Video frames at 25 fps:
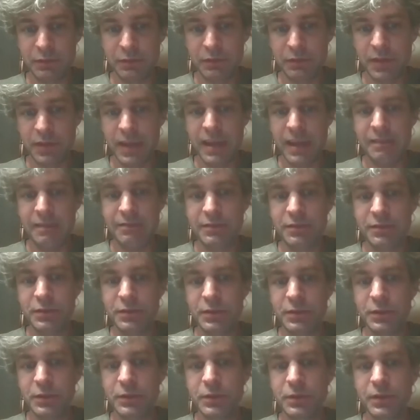f to
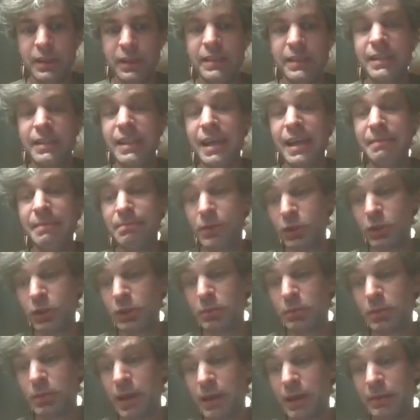u and then
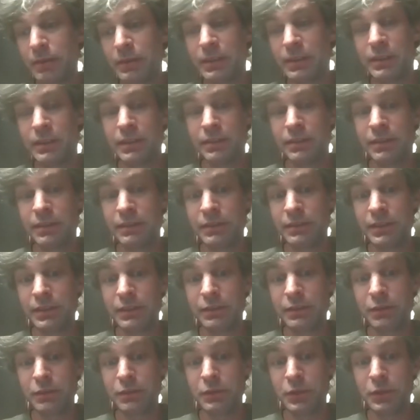multiply with the derivative
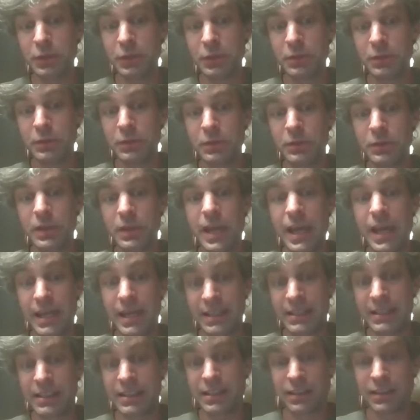of u to
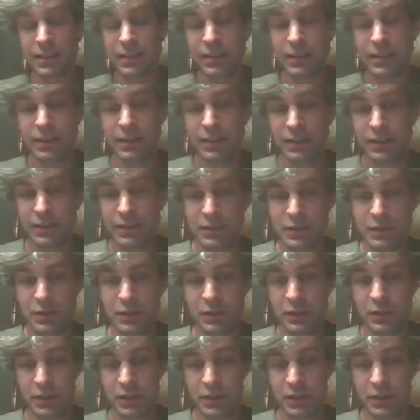x. So there's a